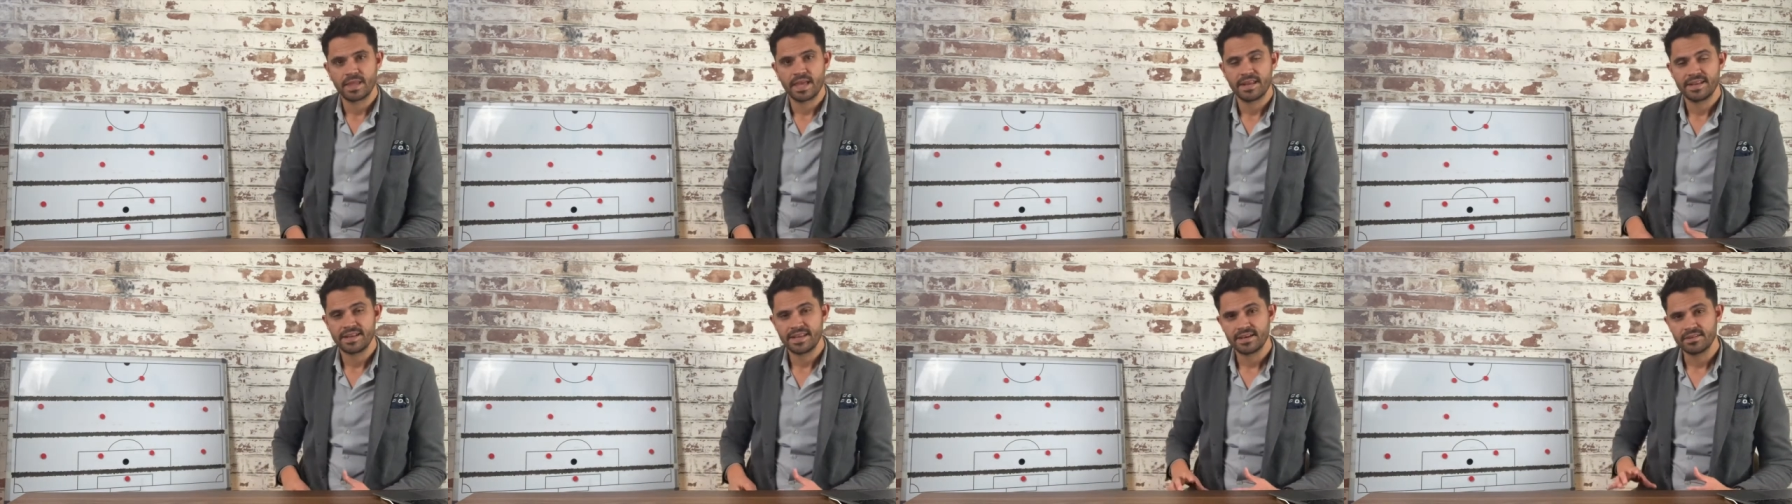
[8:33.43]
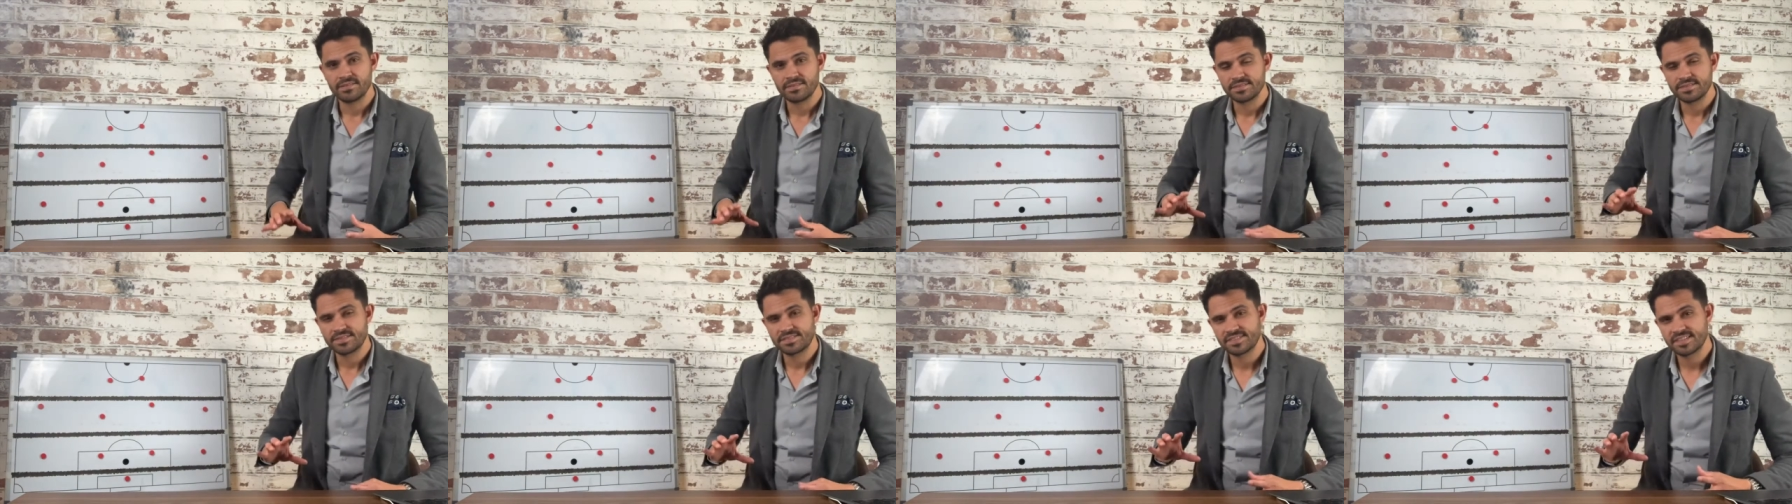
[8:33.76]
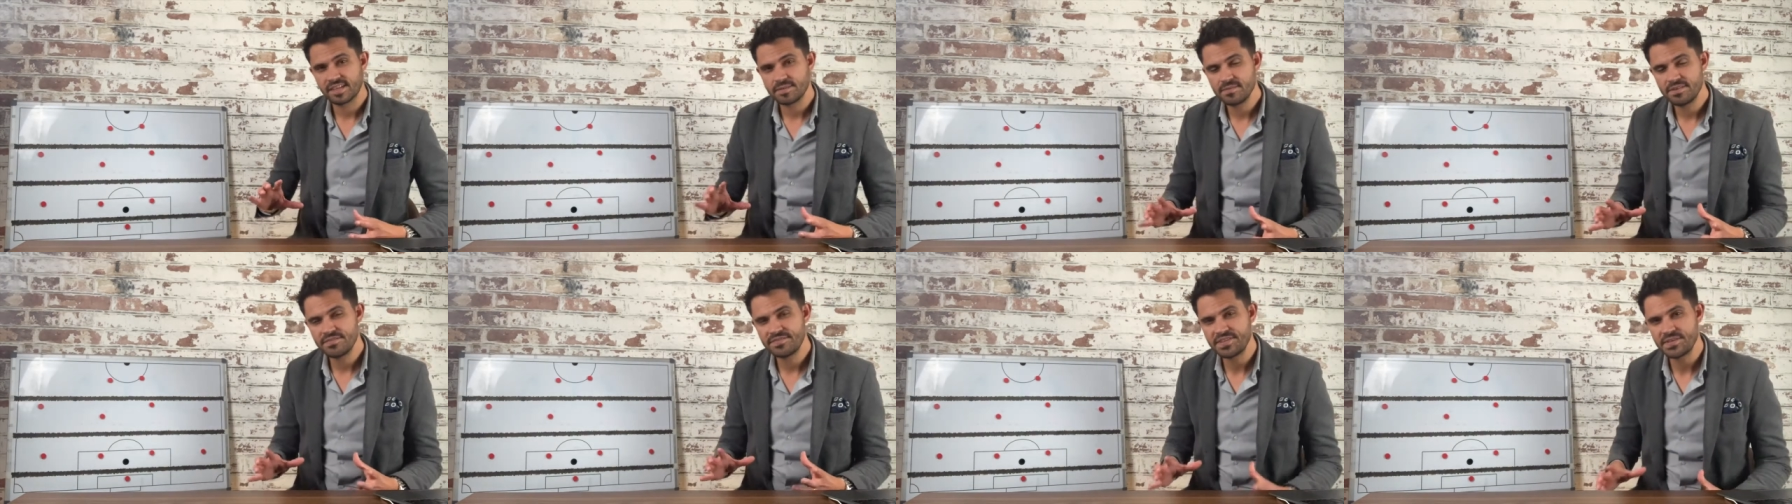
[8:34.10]
Now,
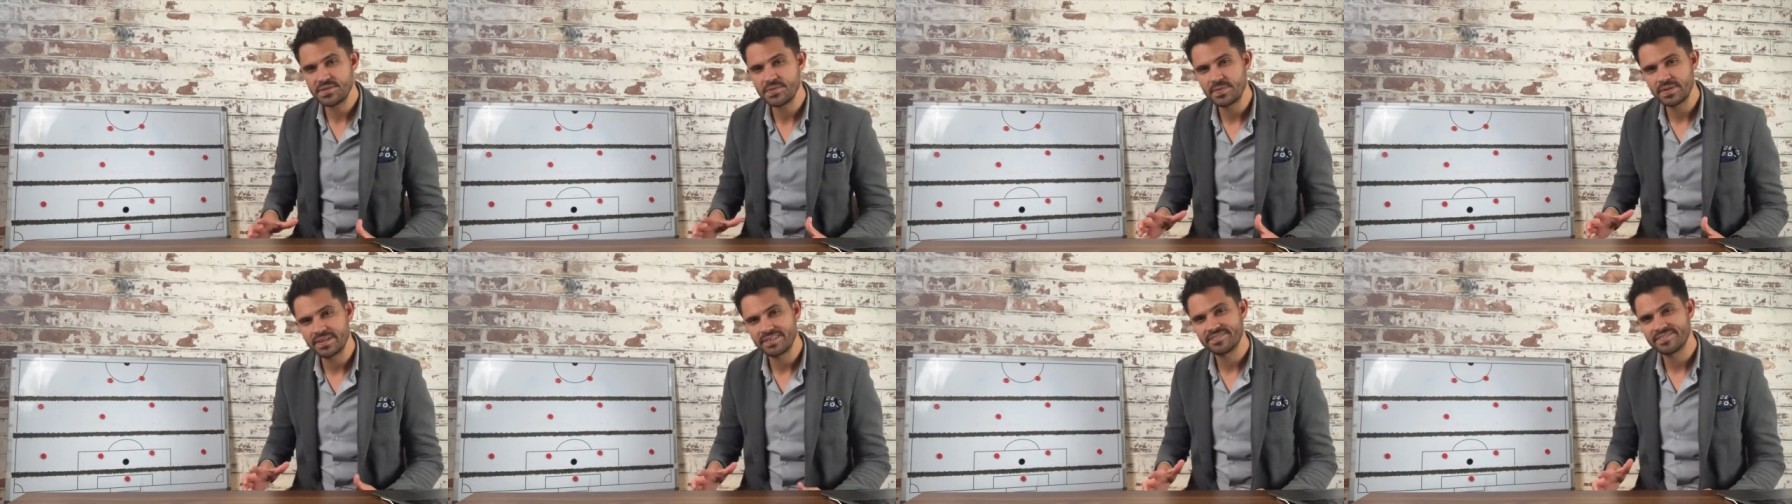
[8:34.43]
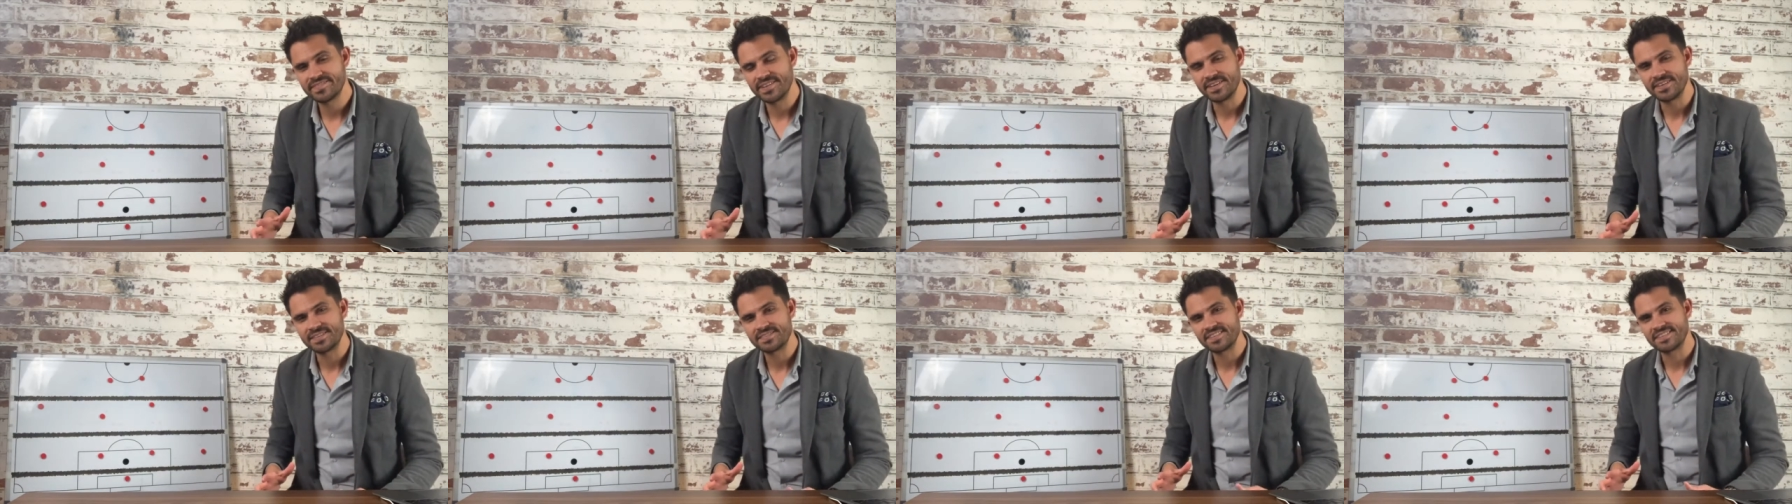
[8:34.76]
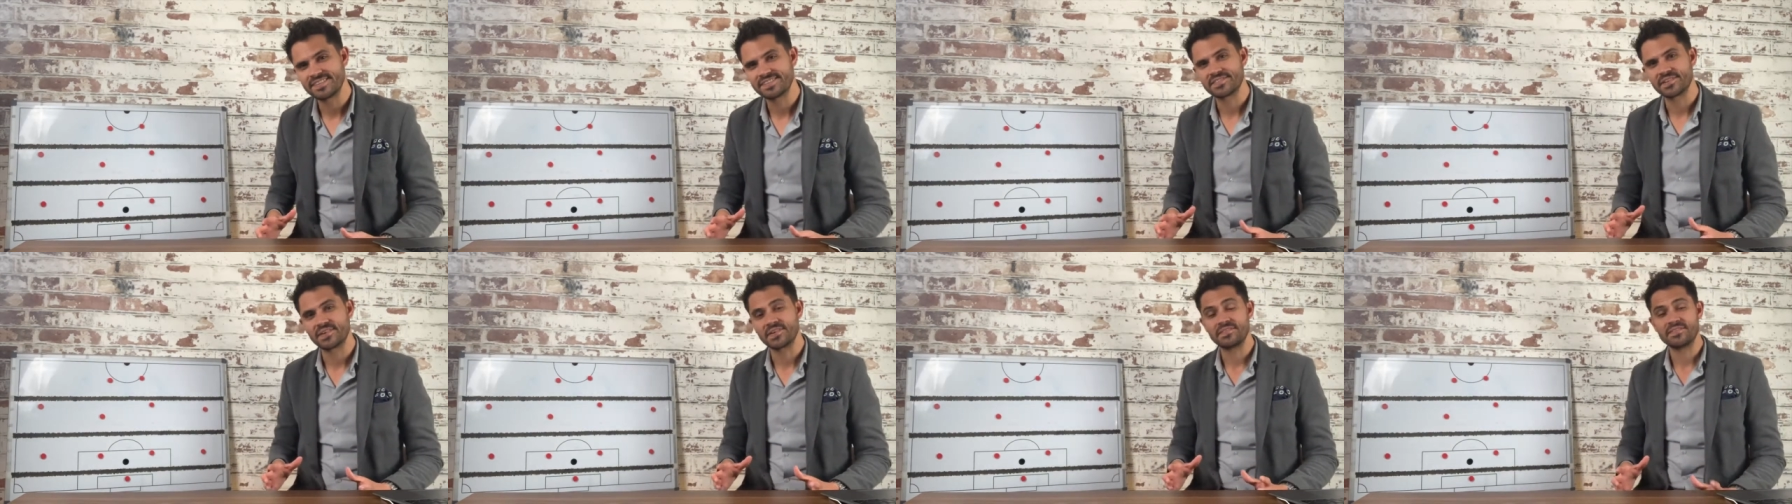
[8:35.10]
some of you will have
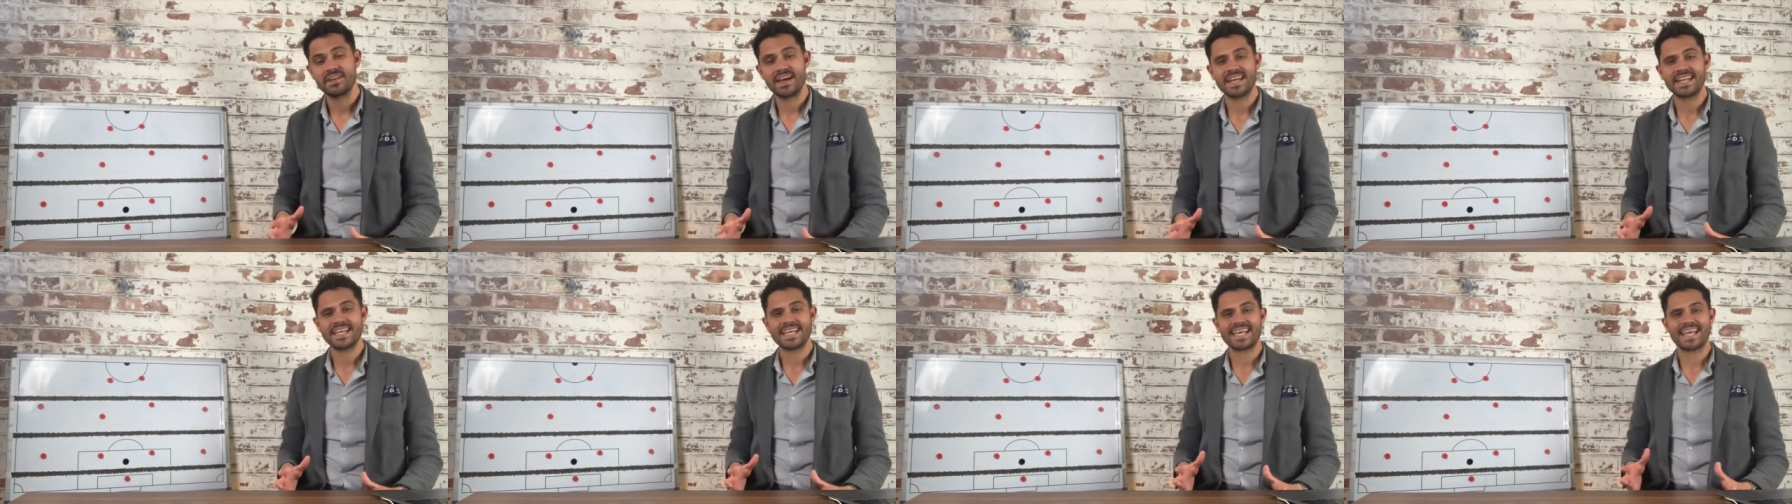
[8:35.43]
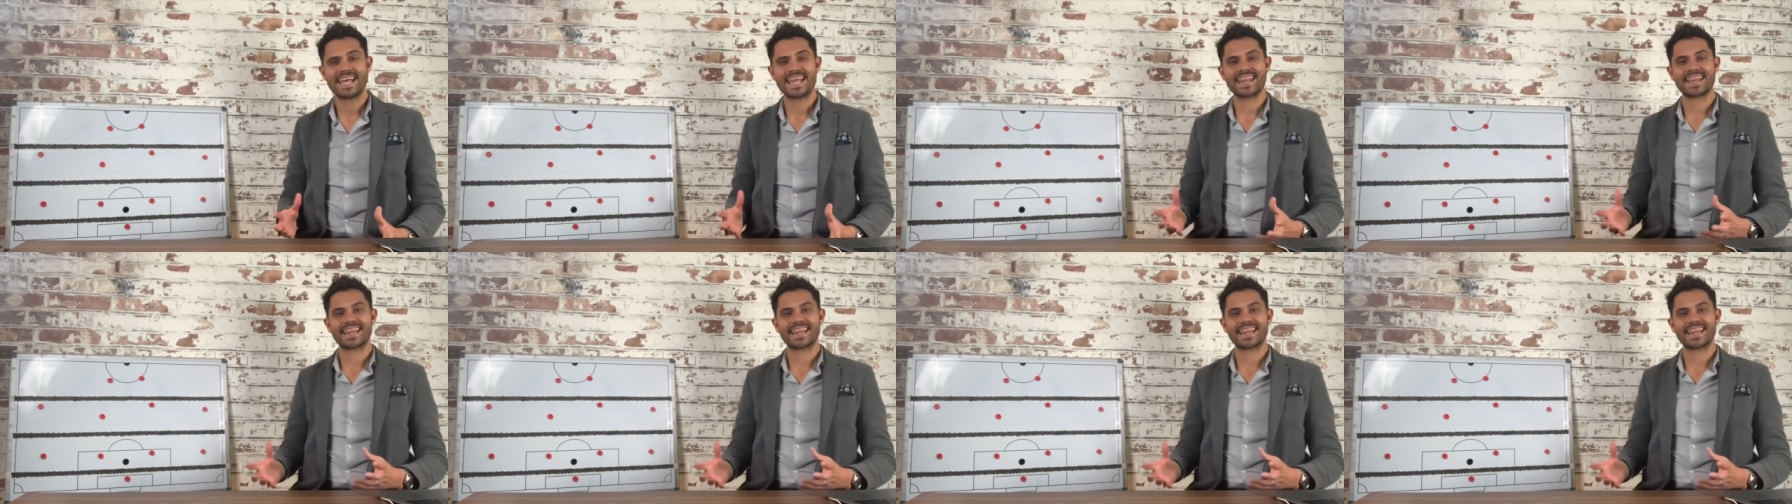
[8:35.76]
noticed already